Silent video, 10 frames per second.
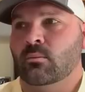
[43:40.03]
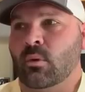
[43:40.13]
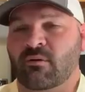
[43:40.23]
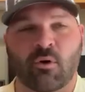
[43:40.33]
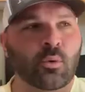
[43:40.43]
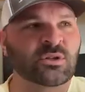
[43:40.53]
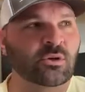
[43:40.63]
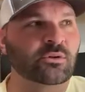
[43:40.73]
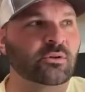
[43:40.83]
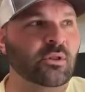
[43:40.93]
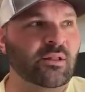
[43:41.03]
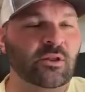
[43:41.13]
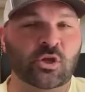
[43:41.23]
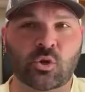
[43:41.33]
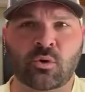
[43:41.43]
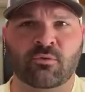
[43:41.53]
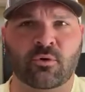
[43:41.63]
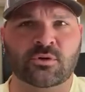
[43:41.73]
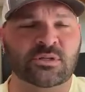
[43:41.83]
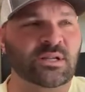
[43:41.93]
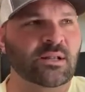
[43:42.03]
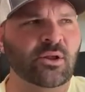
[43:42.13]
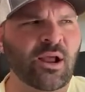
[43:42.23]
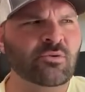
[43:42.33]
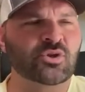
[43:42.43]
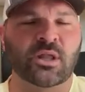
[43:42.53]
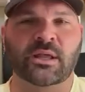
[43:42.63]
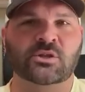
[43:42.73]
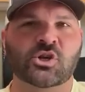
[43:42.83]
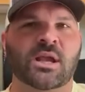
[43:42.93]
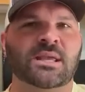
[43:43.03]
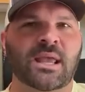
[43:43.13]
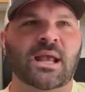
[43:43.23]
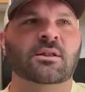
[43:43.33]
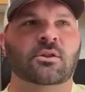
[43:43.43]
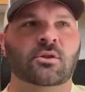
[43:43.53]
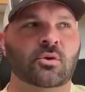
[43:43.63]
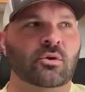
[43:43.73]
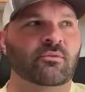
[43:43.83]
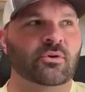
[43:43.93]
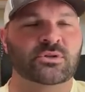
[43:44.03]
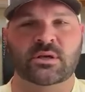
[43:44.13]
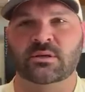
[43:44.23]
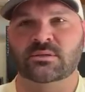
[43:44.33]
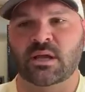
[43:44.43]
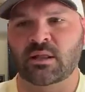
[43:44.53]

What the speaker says: I've always looked at the universe and said, look how like gigantic the universe is.